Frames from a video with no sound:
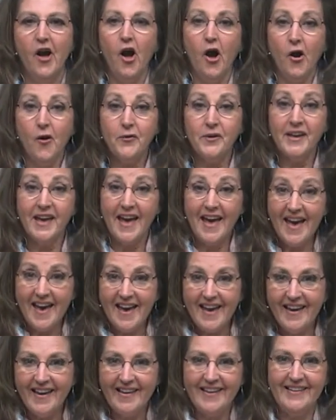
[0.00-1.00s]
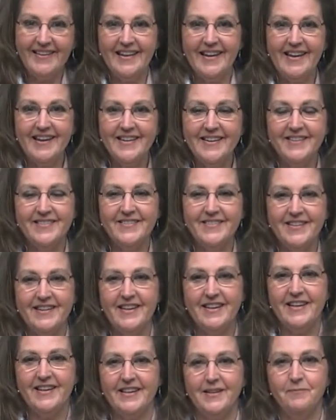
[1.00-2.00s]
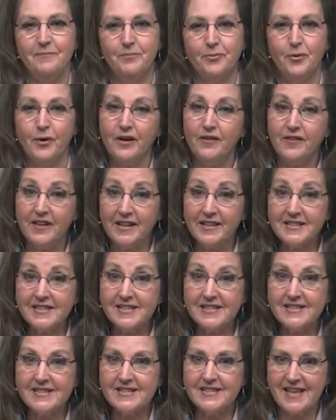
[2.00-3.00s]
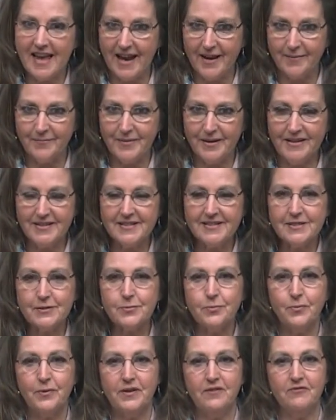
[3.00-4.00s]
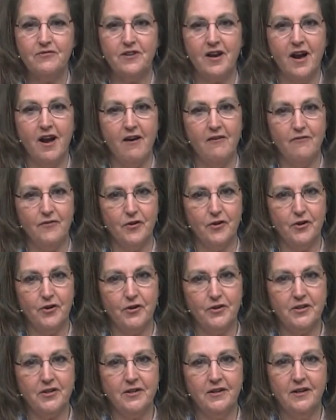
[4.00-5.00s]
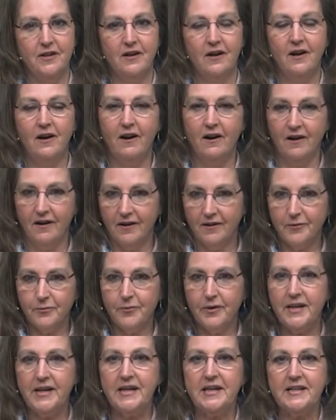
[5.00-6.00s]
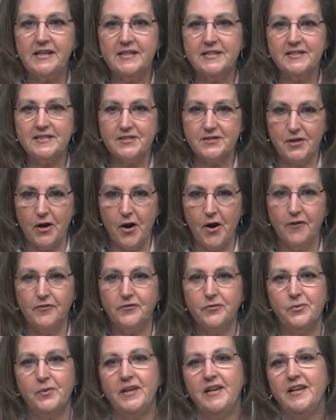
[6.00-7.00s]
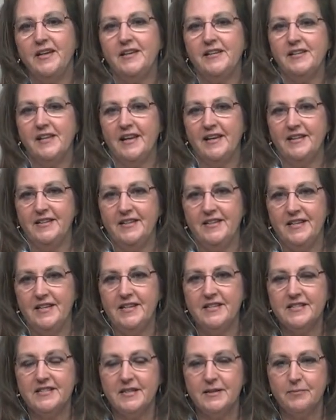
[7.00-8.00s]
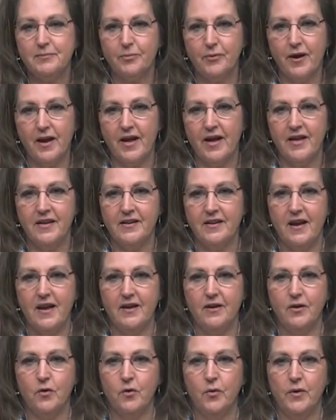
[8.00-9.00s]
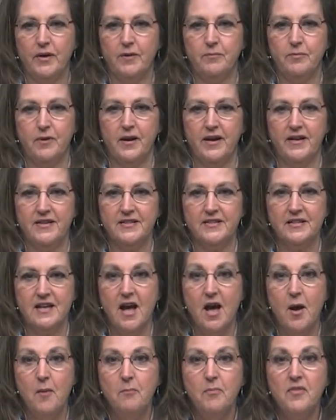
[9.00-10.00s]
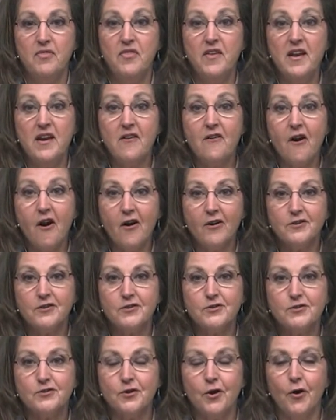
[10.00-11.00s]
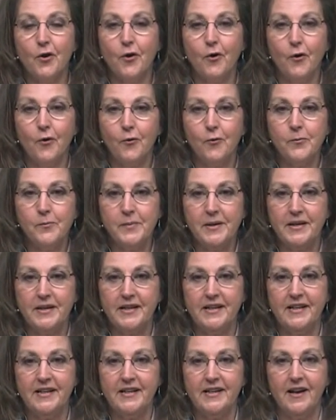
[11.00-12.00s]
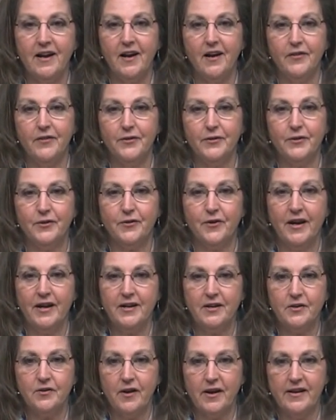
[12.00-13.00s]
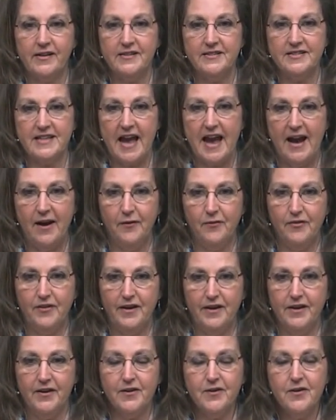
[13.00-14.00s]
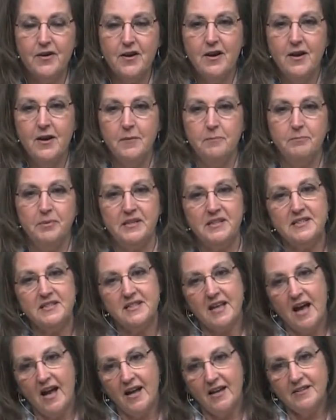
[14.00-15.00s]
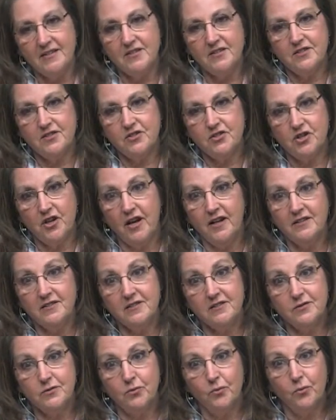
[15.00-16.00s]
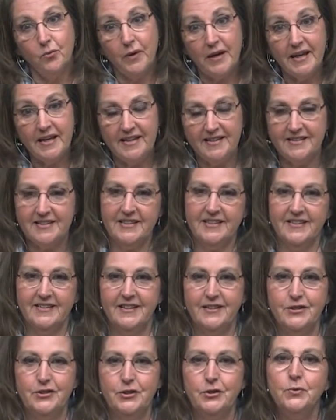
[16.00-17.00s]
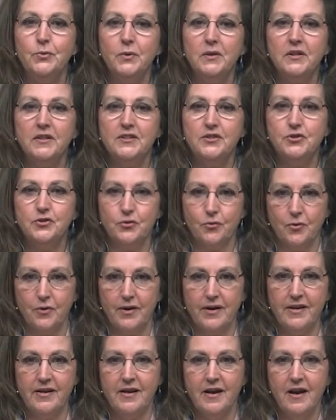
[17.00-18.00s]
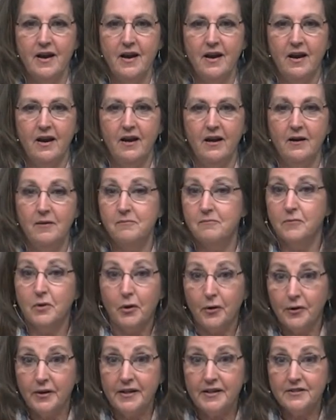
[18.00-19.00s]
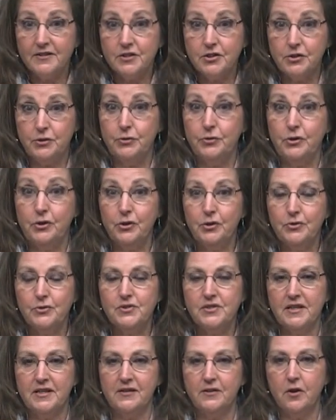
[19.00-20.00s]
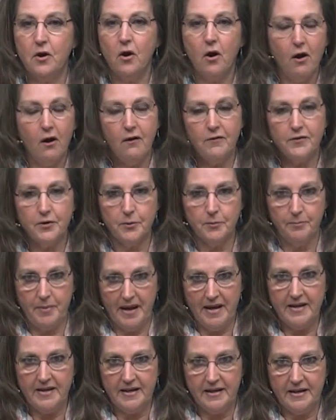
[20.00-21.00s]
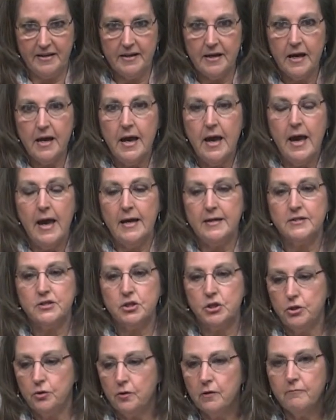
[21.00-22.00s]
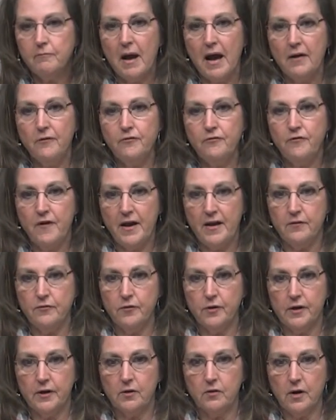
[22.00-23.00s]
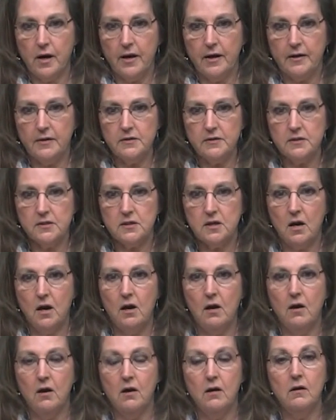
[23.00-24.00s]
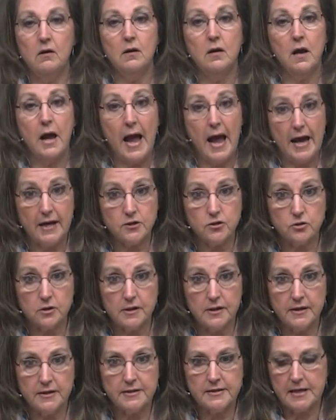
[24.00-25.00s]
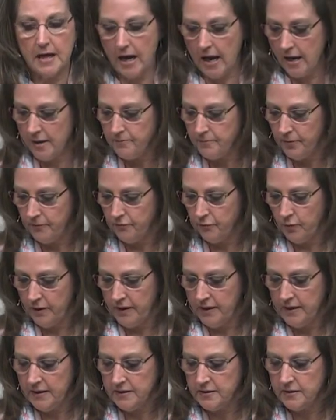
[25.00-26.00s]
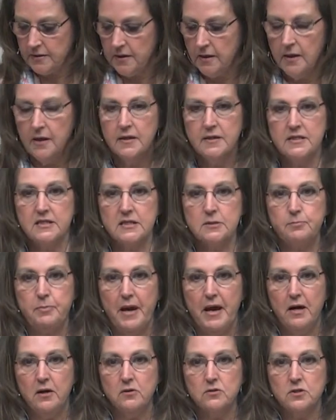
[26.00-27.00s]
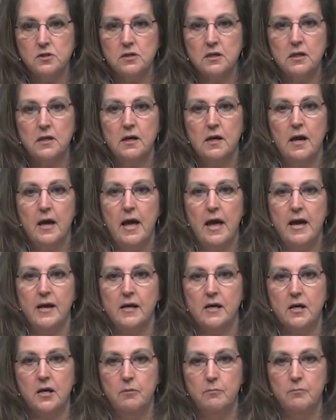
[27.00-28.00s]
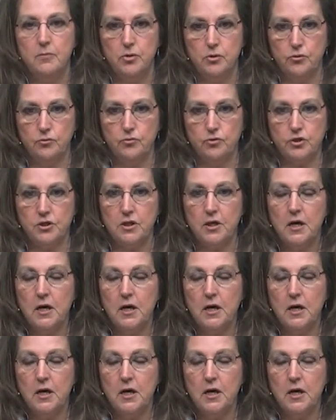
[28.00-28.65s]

Okay, in the previous segments, we've covered hard wheat and soft wheat and yeasted bread and quick breads. But there are so many other great grains out there besides just wheat that you will enjoy um, learning to use in all your baking. And two of my favorite grains are actually a type of wheat, spelt and kamut.